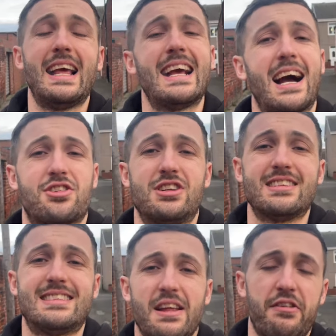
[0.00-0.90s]
League action
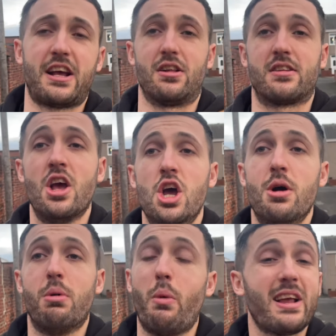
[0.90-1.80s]
is difficult.
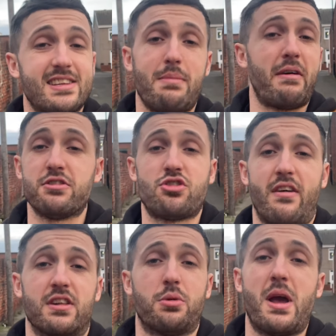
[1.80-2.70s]
But West Ham haven't
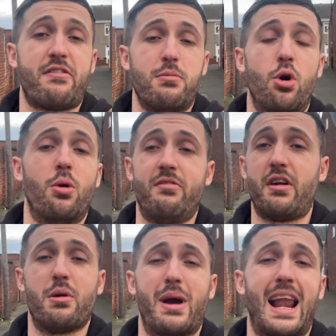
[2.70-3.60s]
travelled away from home
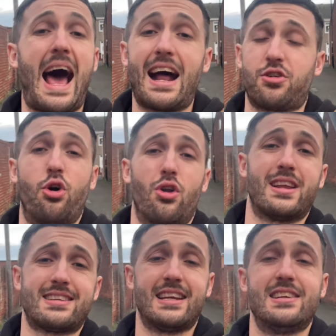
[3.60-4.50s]
very well at all
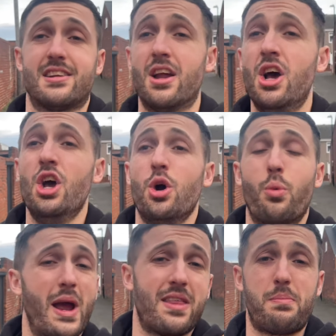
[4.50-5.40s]
this season.
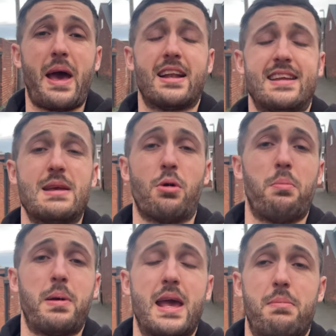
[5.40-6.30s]
We're the better team
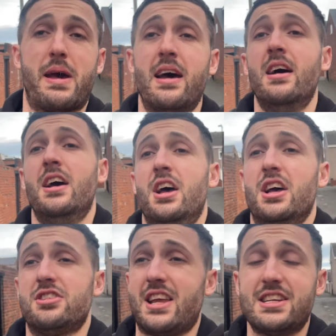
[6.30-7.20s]
on paper.
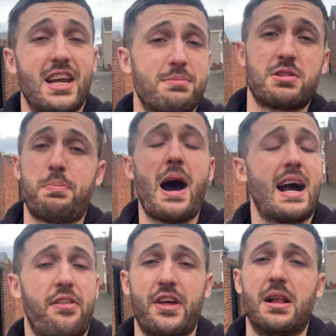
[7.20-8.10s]
St. James's Park,
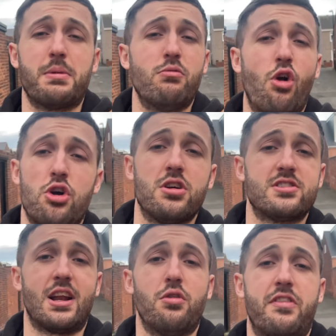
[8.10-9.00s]
I think, will be rocking,
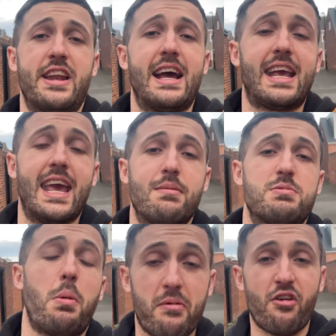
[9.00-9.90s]
because I love the night
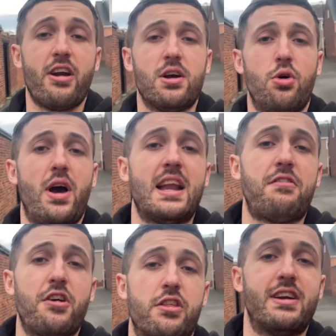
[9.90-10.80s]
games. But before I go any
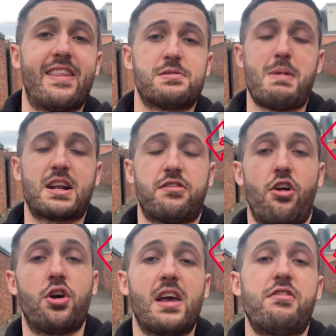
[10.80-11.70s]
further into this match
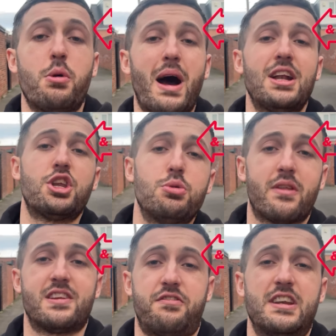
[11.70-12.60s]
vlog, if you are new to
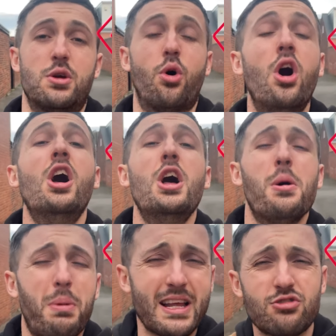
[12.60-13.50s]
this video,
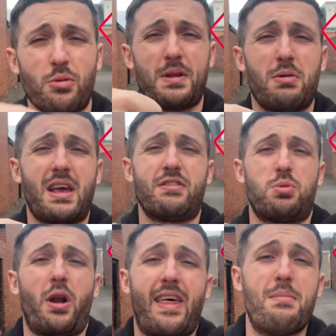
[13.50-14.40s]
please drop down and give us
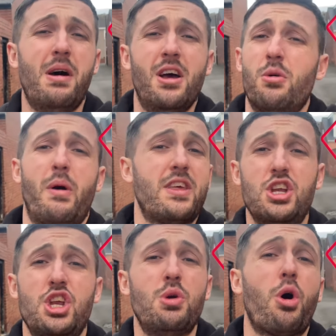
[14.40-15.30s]
one of them. Whether
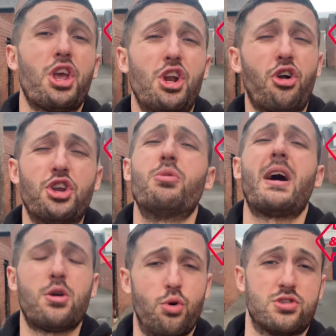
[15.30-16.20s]
you're new or you're not new,
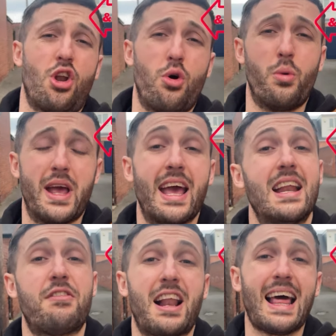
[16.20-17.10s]
that goes a long way.
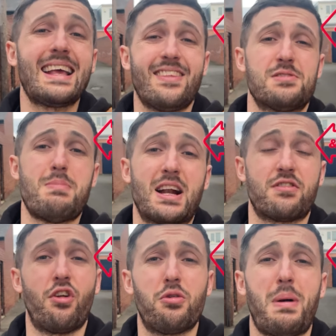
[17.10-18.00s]
And if you like this
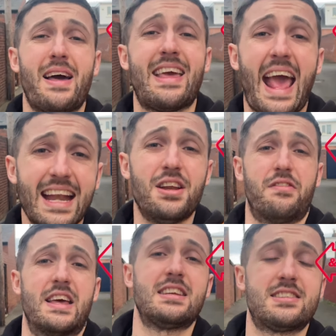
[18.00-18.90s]
match vlog, by the end
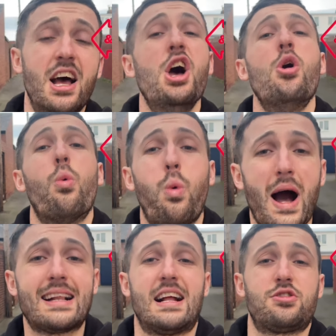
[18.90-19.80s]
of this,
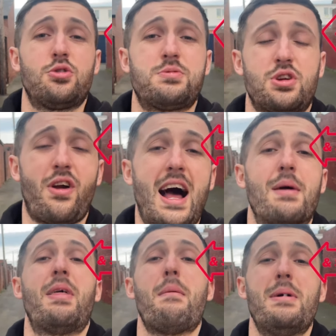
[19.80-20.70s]
whack that
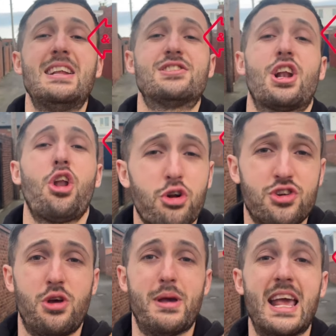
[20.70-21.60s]
subscribe. That means a lot
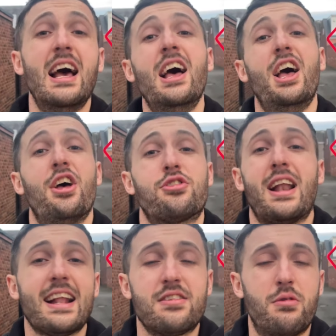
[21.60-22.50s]
to me.
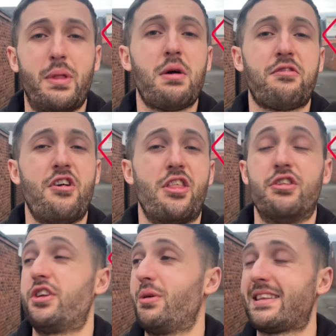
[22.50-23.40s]
So without further
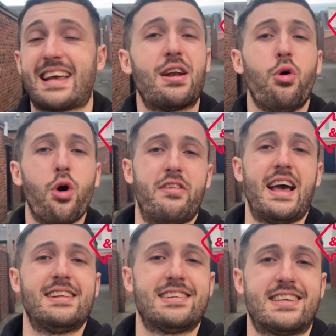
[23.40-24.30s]
ado, let's get over
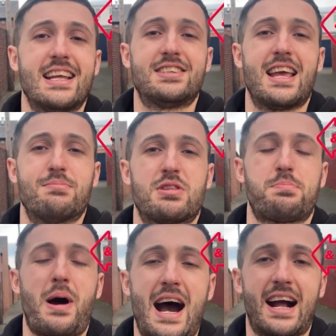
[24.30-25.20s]
to St. James's
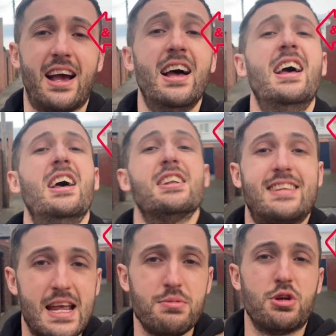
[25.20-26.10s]
Park.
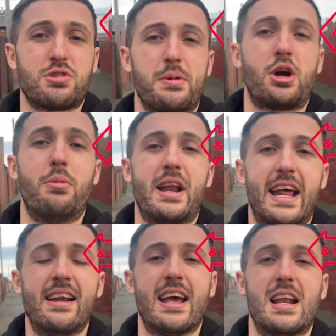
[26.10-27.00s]
Team news will be coming
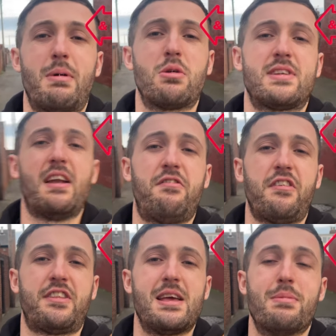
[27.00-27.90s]
in about 10,
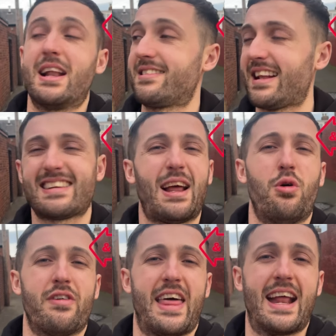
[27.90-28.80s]
15 minutes. Let's get
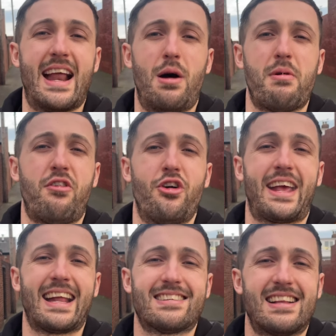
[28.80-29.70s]
over there now before it
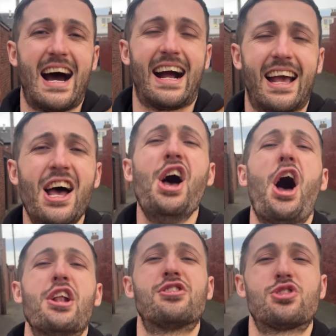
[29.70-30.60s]
gets dark
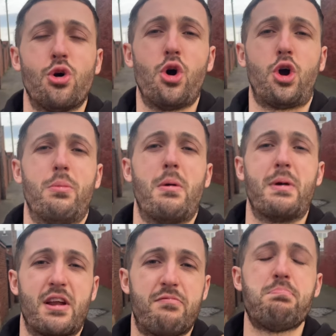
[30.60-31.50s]
and soak up a
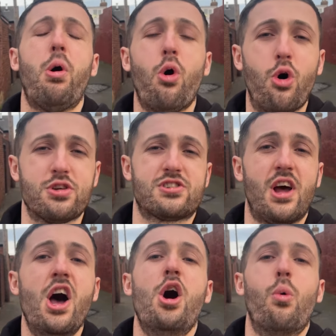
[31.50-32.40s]
bit of
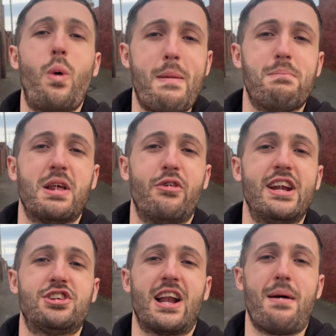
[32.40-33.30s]
post-Wembley
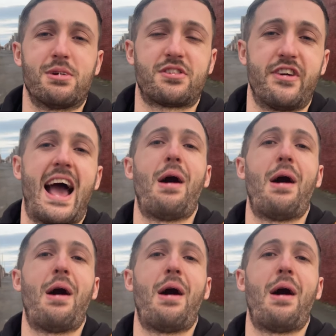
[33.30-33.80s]
reaching atmosphere.